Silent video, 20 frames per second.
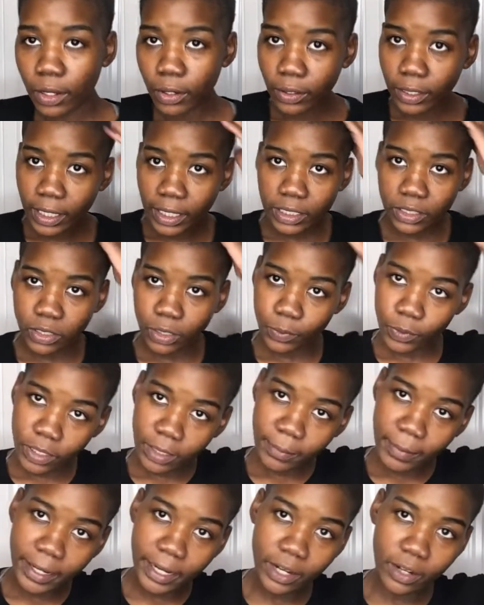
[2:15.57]
Okay, so I
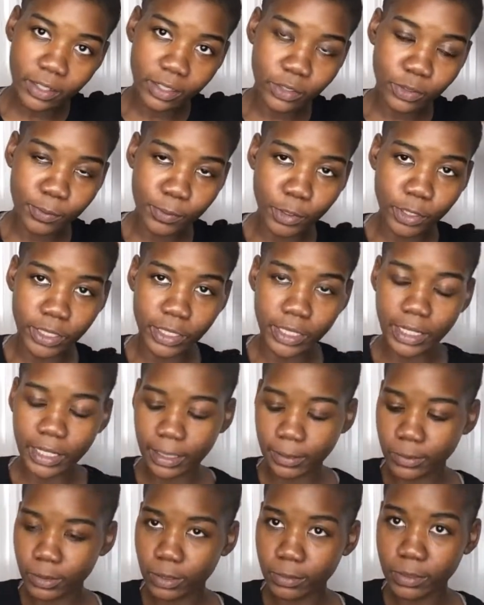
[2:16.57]
wanted my hair a little more
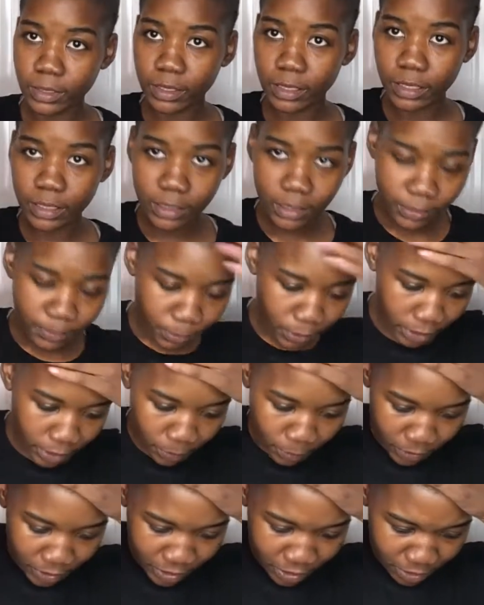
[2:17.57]
damp, so I'm just gonna spray
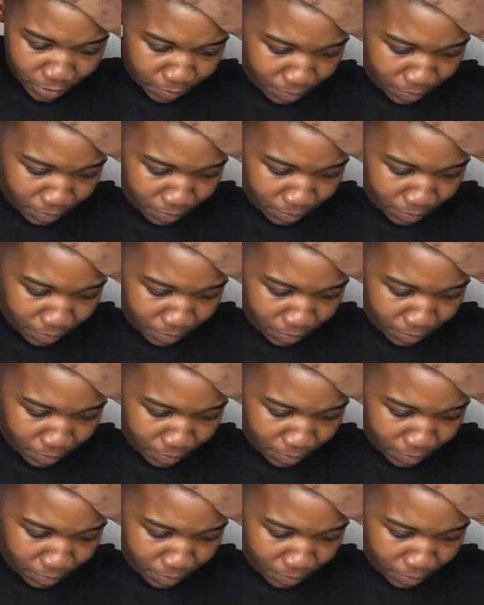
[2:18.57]
it with